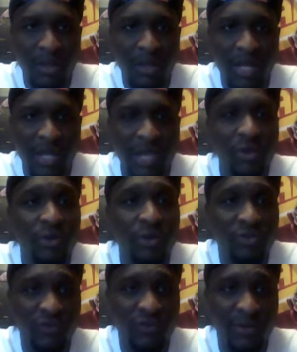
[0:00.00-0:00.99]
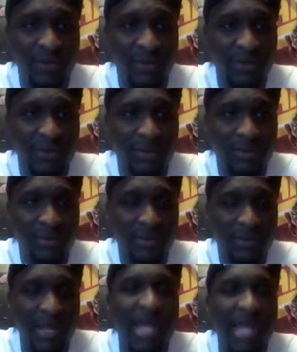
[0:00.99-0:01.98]
he know your strength
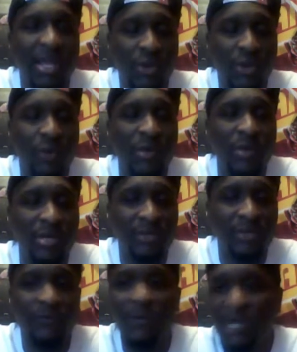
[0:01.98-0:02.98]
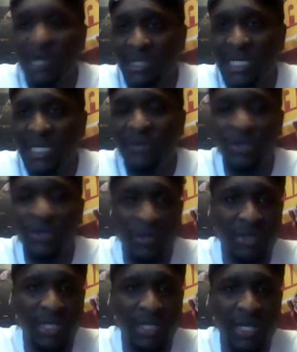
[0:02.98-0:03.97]
and your weakness from his team to
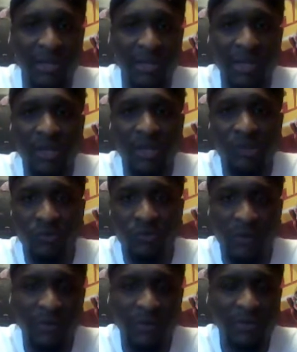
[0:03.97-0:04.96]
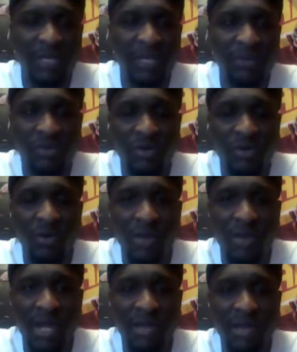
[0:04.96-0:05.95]
your team. So wherever your team is
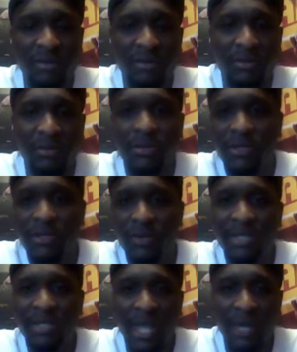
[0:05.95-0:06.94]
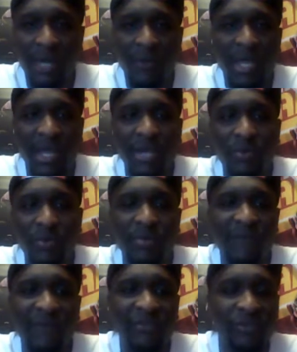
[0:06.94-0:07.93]
strong at, he's going to take it away. He knew the
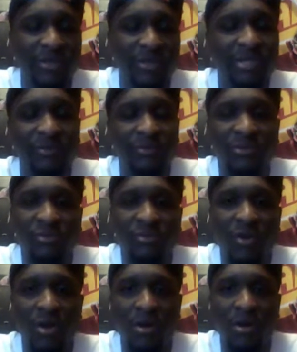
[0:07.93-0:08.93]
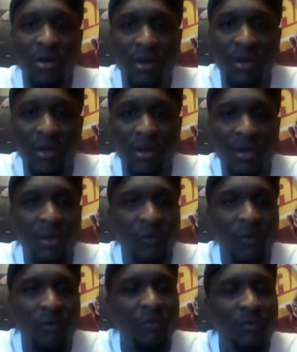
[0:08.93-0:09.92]
Memphis Grizzlies was strong
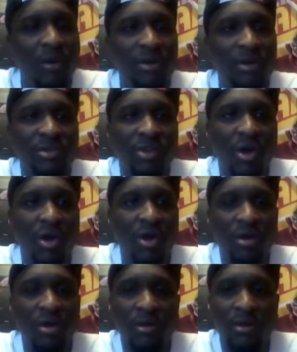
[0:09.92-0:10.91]
with Marc Gasol